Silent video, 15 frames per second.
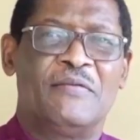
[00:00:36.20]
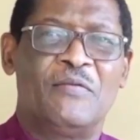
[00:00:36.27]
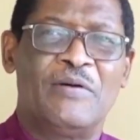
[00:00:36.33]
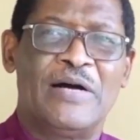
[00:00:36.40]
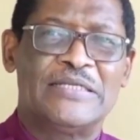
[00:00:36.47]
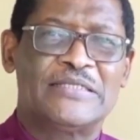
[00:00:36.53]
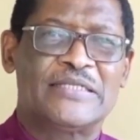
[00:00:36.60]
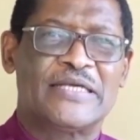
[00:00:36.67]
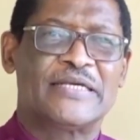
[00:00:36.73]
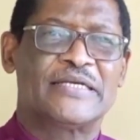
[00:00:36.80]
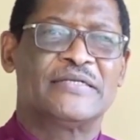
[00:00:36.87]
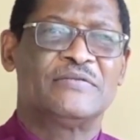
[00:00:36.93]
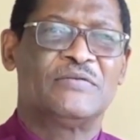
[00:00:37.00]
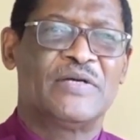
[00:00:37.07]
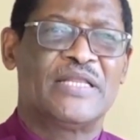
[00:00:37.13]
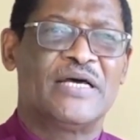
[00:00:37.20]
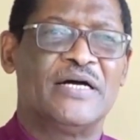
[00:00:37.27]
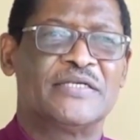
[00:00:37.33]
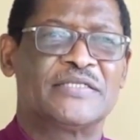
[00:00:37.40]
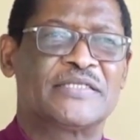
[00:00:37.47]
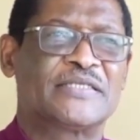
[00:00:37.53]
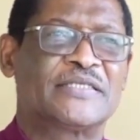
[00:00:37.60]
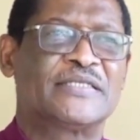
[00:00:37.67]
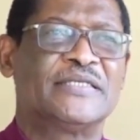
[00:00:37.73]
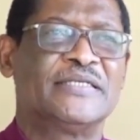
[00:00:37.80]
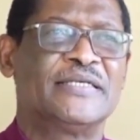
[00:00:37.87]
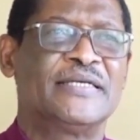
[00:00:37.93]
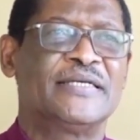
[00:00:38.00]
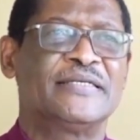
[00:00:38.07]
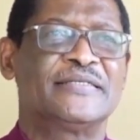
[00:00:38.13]
One thing with us
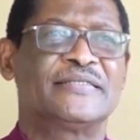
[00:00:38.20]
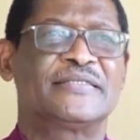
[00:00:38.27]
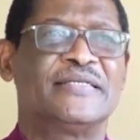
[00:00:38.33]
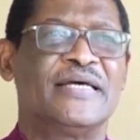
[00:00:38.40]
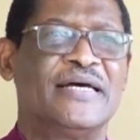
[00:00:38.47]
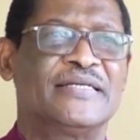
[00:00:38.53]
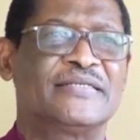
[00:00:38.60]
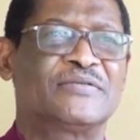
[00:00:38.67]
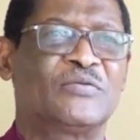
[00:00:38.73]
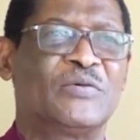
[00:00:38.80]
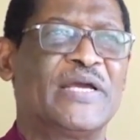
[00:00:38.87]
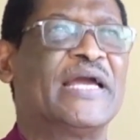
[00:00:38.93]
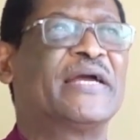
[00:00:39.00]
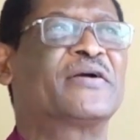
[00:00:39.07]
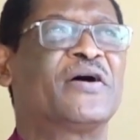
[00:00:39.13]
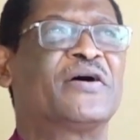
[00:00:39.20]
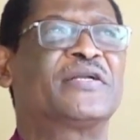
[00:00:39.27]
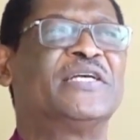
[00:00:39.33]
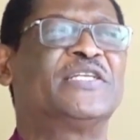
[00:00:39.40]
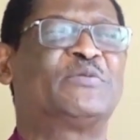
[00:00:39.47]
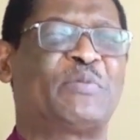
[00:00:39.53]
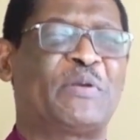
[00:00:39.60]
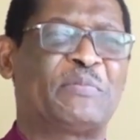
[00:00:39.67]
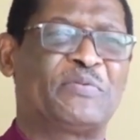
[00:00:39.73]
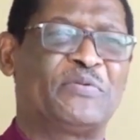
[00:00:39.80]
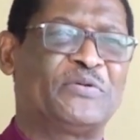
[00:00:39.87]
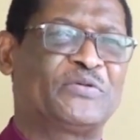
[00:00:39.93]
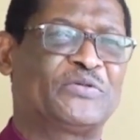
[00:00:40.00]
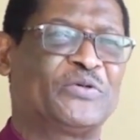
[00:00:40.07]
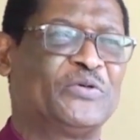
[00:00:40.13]
is that we encourage
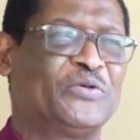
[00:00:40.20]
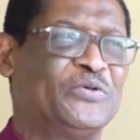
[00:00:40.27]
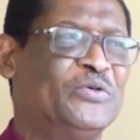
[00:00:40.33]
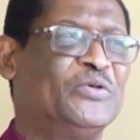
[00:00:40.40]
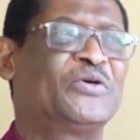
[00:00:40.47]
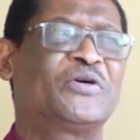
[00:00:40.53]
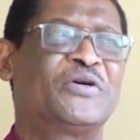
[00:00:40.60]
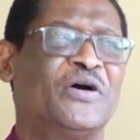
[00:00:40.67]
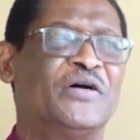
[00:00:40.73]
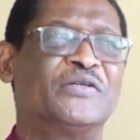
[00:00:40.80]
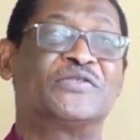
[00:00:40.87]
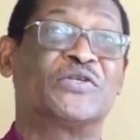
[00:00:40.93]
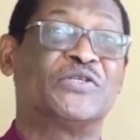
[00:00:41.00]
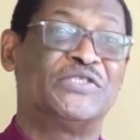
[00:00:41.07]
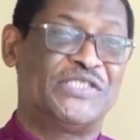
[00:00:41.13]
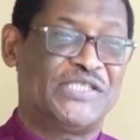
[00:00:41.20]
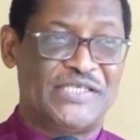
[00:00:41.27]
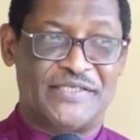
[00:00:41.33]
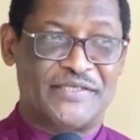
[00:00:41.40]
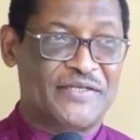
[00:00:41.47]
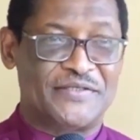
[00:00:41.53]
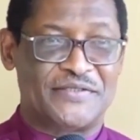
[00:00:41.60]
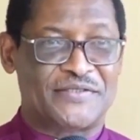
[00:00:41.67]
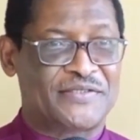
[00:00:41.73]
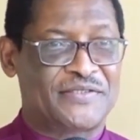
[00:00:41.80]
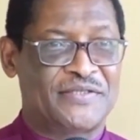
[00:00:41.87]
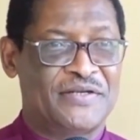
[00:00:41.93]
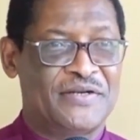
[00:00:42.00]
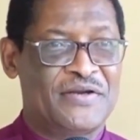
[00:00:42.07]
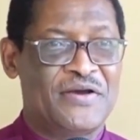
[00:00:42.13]
people to look unto Jesus,
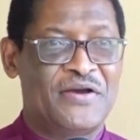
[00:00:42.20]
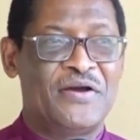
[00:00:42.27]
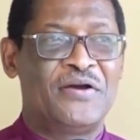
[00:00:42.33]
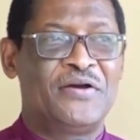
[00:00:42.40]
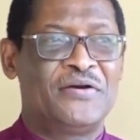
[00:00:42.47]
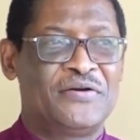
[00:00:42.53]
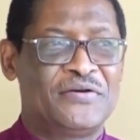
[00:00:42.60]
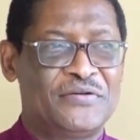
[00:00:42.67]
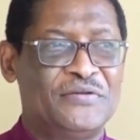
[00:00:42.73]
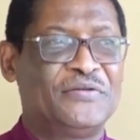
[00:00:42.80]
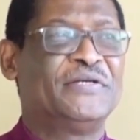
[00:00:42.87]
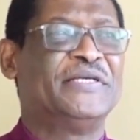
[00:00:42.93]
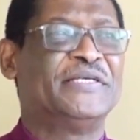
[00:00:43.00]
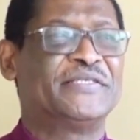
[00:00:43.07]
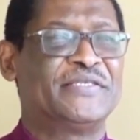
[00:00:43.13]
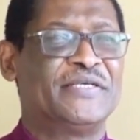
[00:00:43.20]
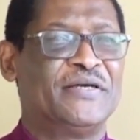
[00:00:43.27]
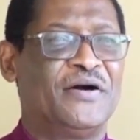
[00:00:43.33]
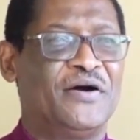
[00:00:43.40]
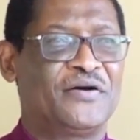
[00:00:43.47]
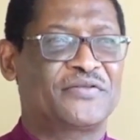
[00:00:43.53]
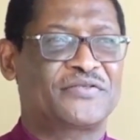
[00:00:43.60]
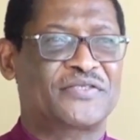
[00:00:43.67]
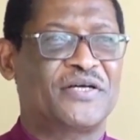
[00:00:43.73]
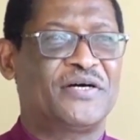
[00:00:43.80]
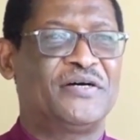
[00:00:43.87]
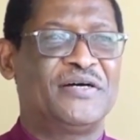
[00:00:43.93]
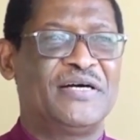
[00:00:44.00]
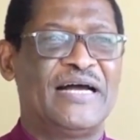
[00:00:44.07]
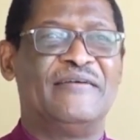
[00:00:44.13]
who is the
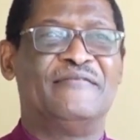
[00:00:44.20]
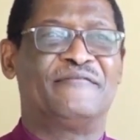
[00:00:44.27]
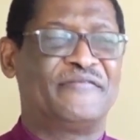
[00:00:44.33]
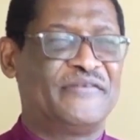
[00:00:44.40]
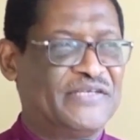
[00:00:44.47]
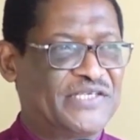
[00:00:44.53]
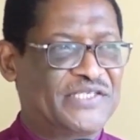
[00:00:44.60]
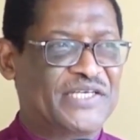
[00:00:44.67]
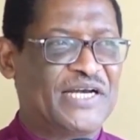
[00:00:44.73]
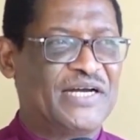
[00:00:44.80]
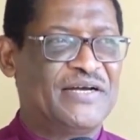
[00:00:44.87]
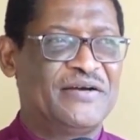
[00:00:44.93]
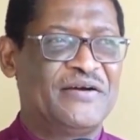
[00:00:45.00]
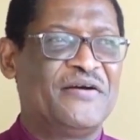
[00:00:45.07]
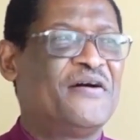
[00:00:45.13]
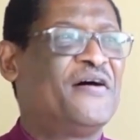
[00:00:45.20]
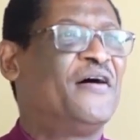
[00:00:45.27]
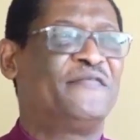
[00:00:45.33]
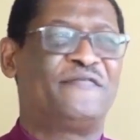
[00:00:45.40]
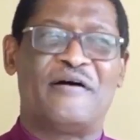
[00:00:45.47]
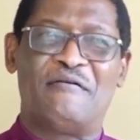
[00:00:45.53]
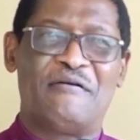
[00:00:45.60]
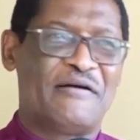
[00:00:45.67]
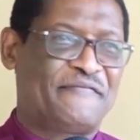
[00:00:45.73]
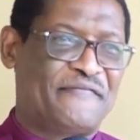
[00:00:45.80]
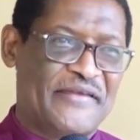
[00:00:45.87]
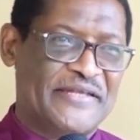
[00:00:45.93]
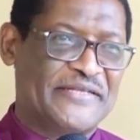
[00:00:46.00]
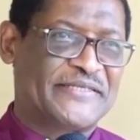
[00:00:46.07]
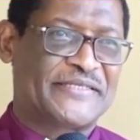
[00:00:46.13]
author and finisher of our
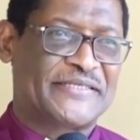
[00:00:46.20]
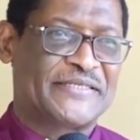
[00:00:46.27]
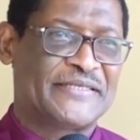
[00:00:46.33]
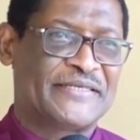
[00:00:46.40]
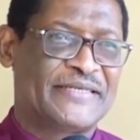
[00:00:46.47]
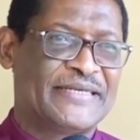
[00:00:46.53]
faith.